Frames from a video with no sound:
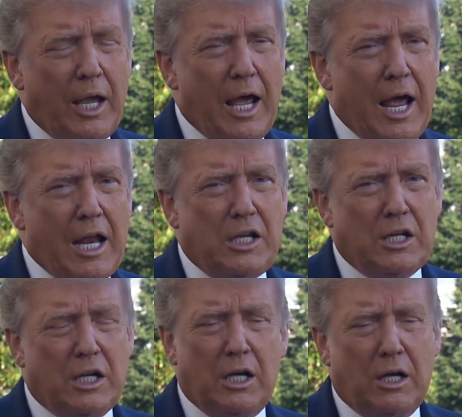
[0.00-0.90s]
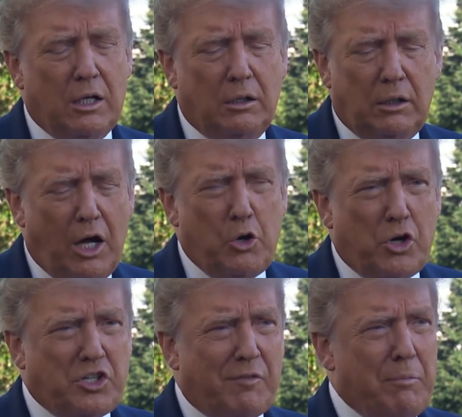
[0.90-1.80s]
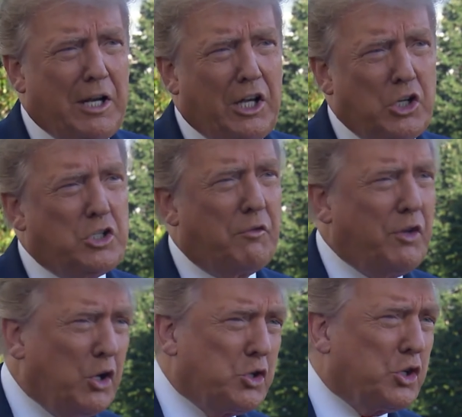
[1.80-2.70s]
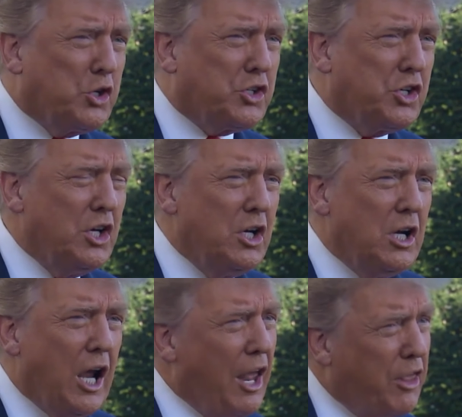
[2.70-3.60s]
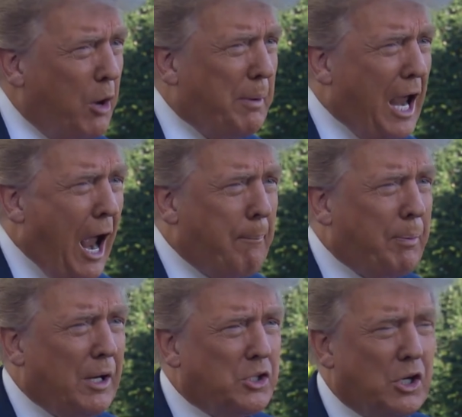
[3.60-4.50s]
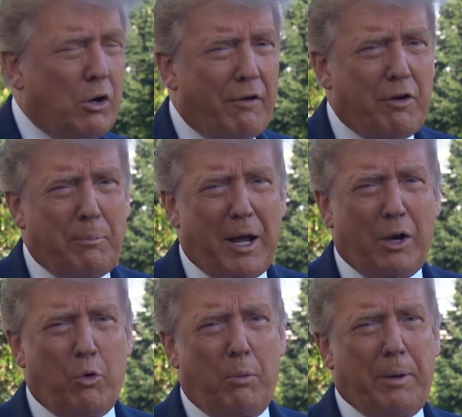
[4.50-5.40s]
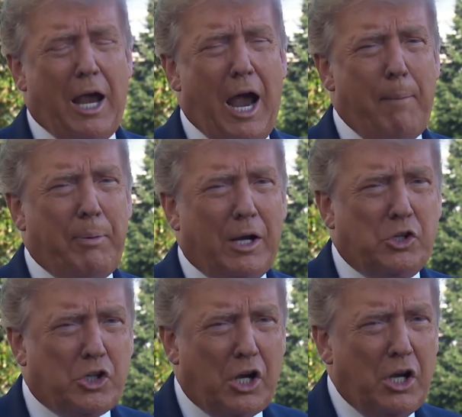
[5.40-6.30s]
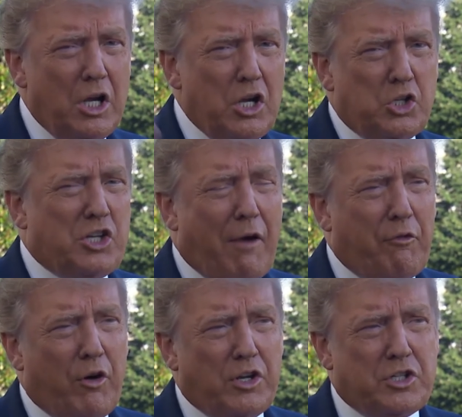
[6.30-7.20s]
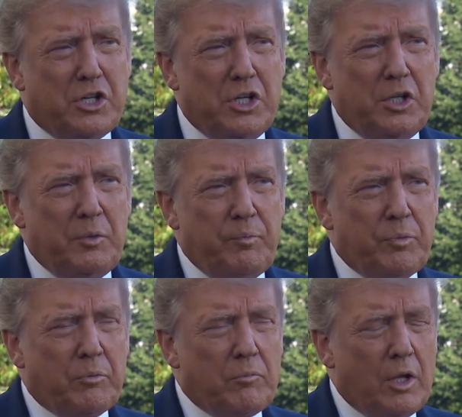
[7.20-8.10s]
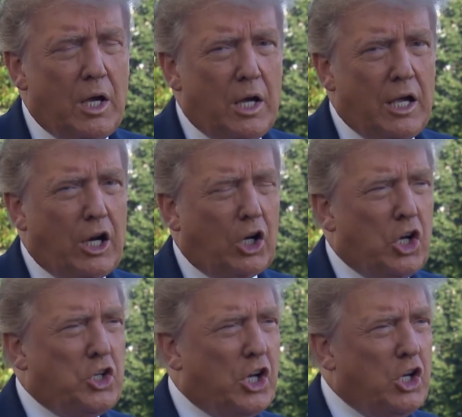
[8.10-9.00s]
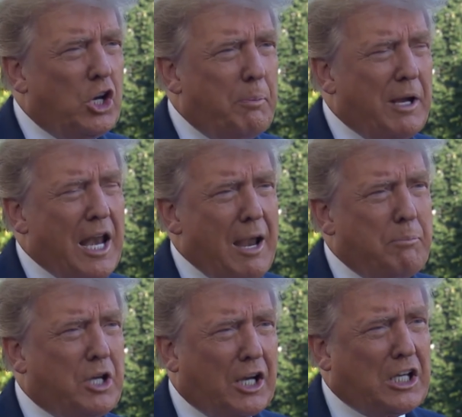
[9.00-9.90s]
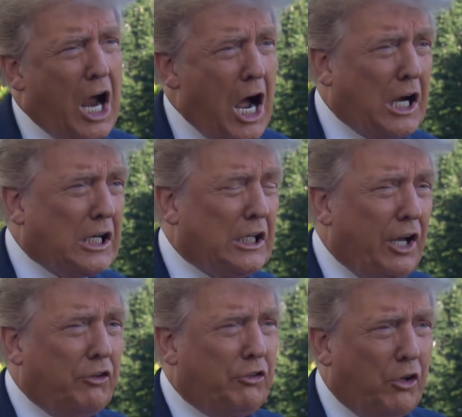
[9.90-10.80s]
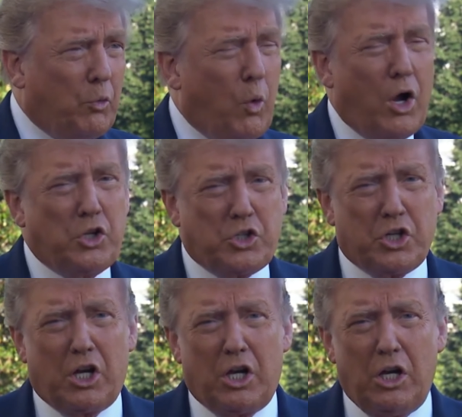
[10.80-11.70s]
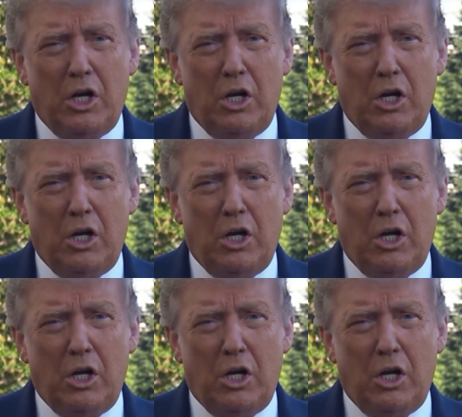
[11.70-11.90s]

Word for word: and uh, hundreds of millions of users. And they'll be happy, so everybody will be happy. It's a severance. Uh, it'll continue to be named TikTok as it was uh,